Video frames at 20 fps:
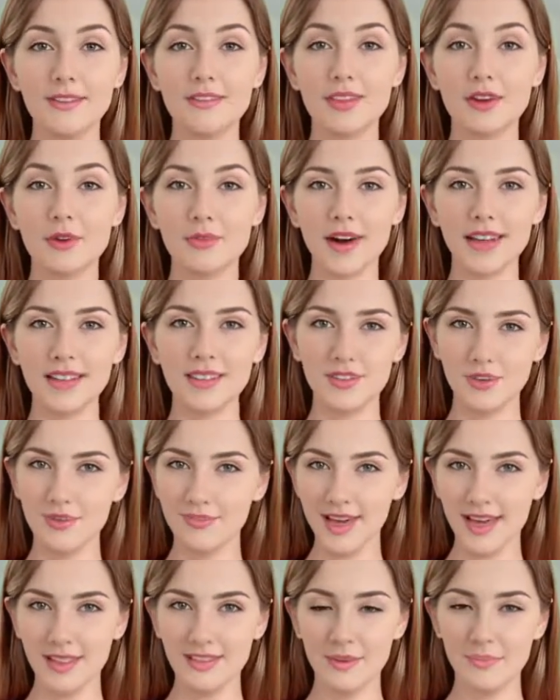The gray
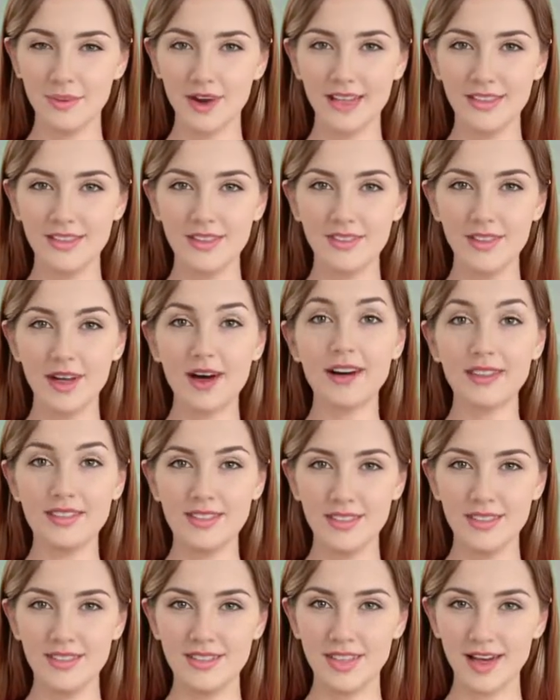surveyed the man's
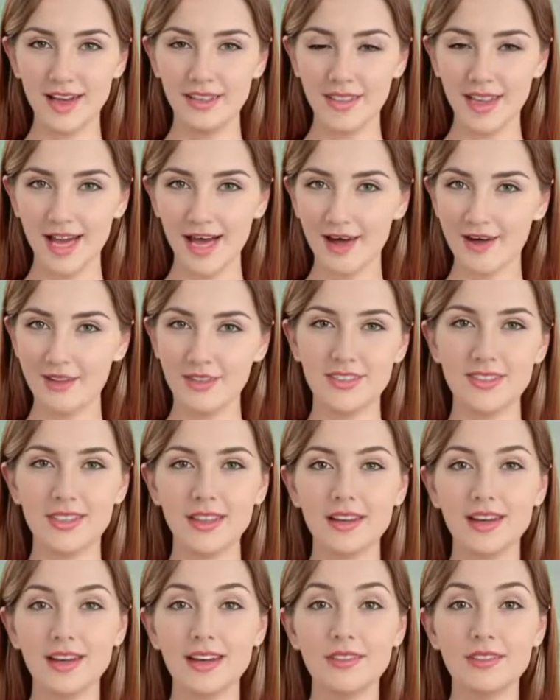thoughts inside the house,
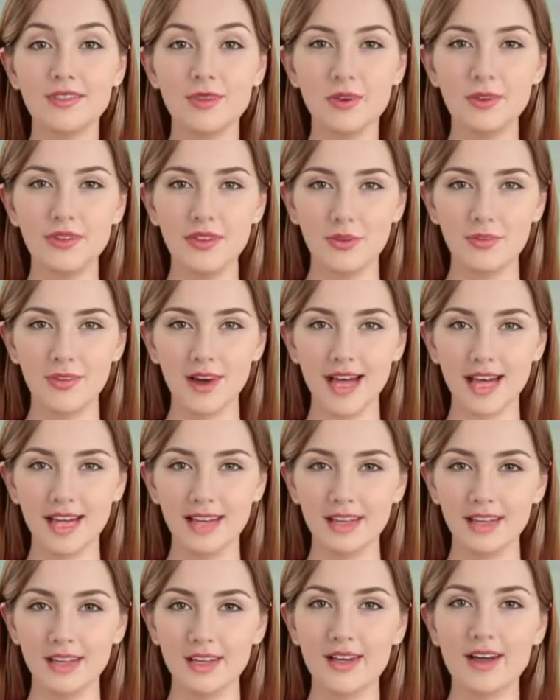and through the
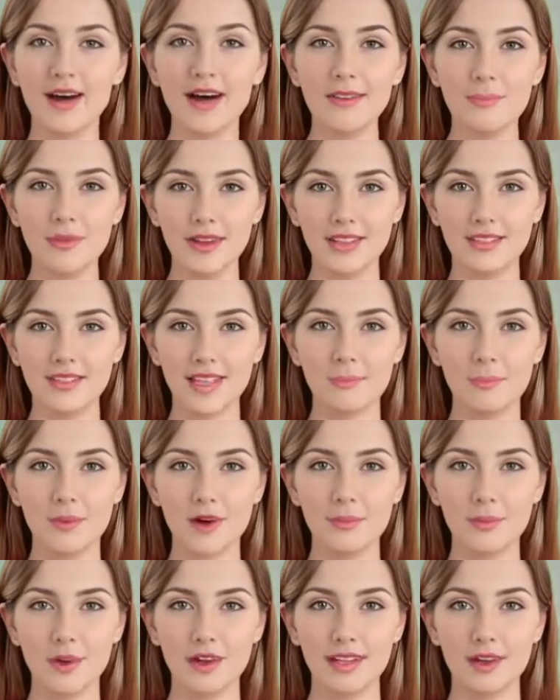gray, I picked up
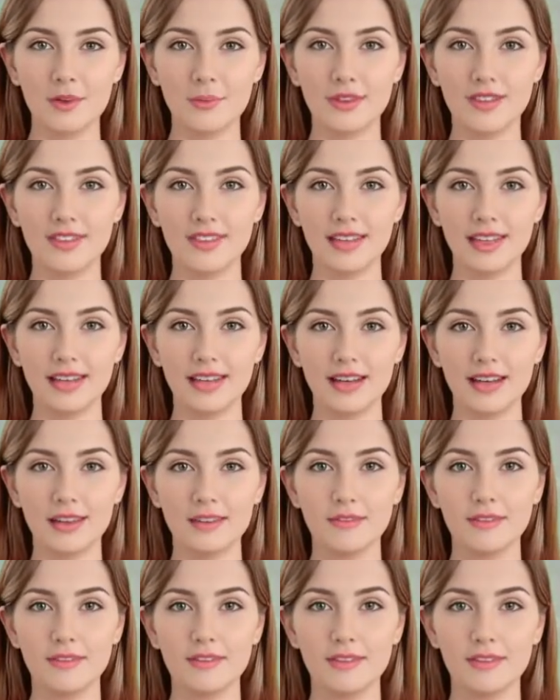on what he was
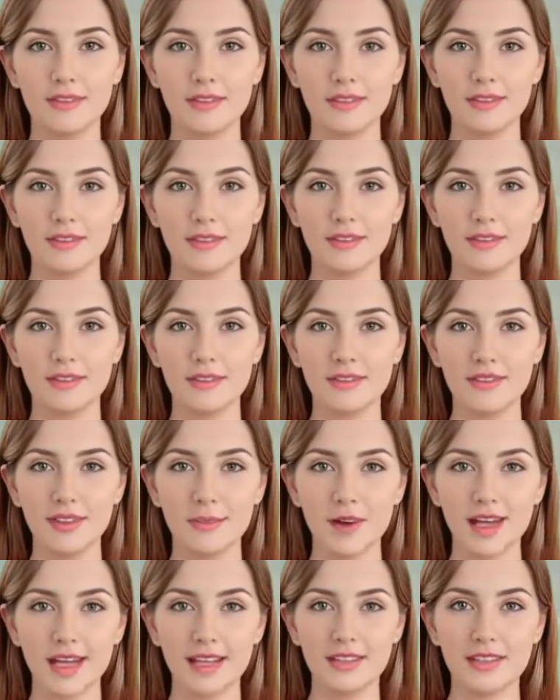thinking. The
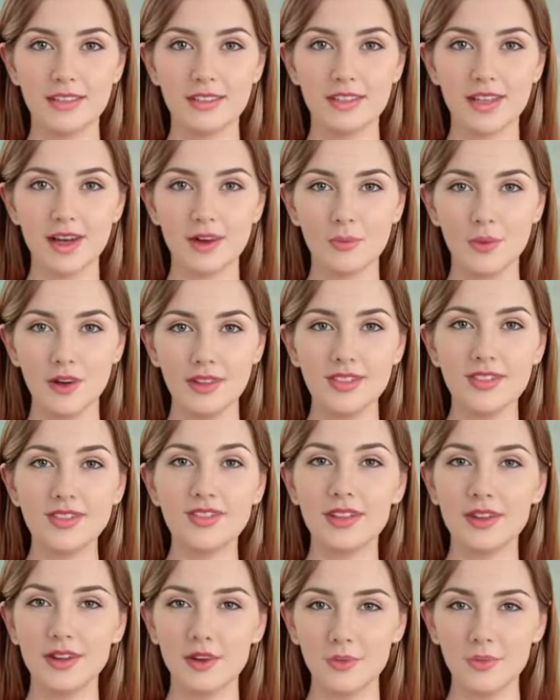man didn't know what to
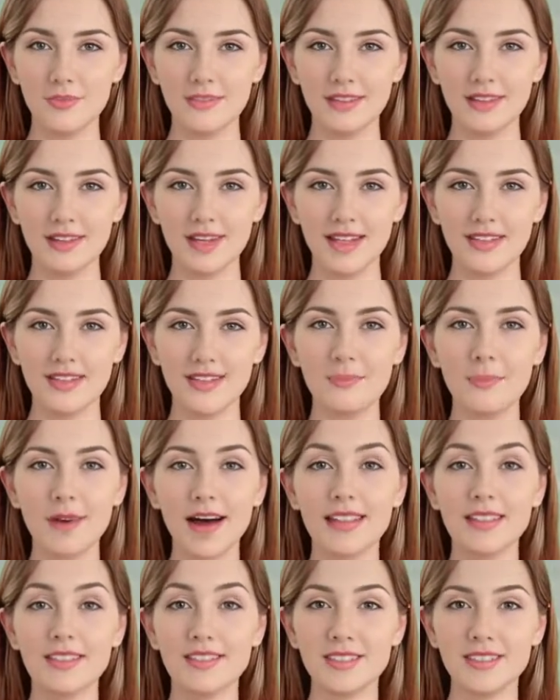do, as he
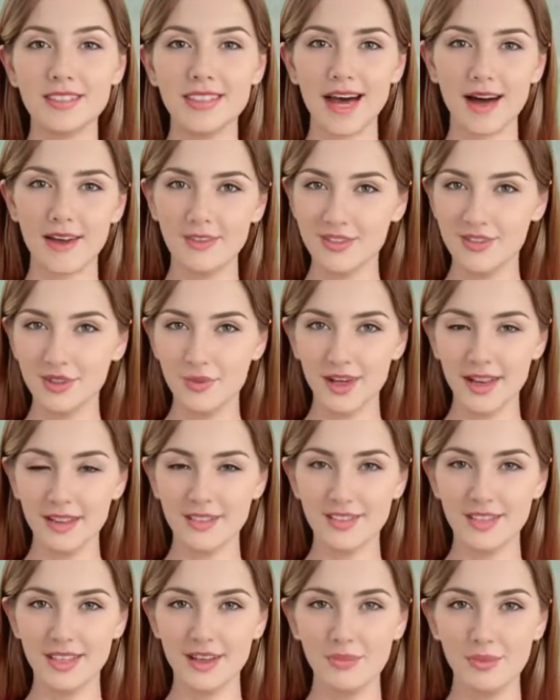paced his house
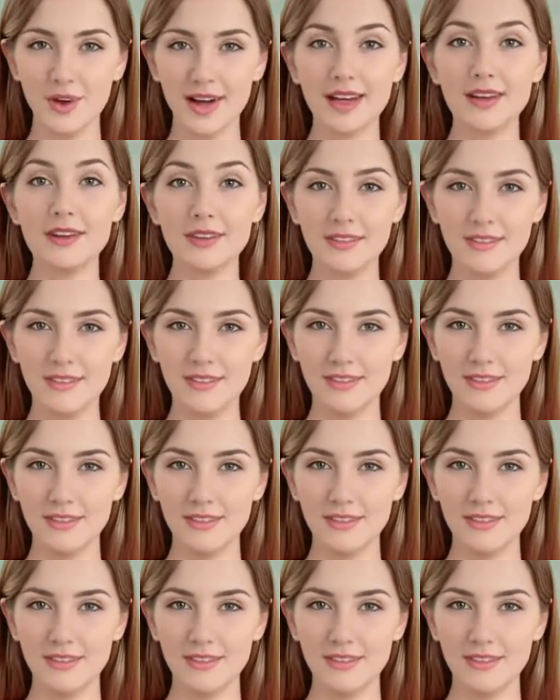glancing around.